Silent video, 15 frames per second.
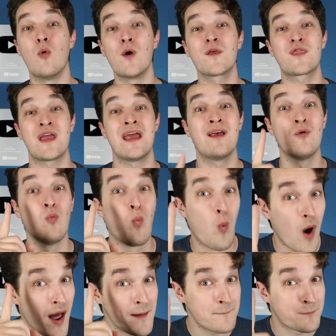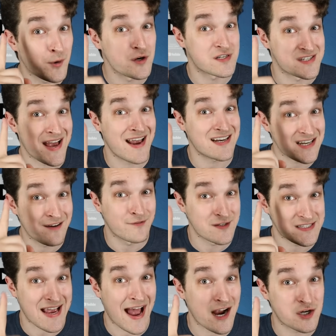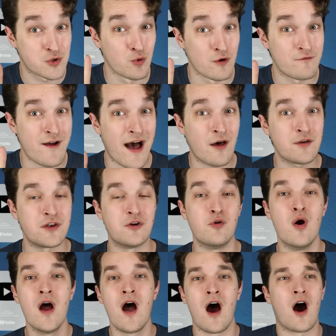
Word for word: within 1% of its actual value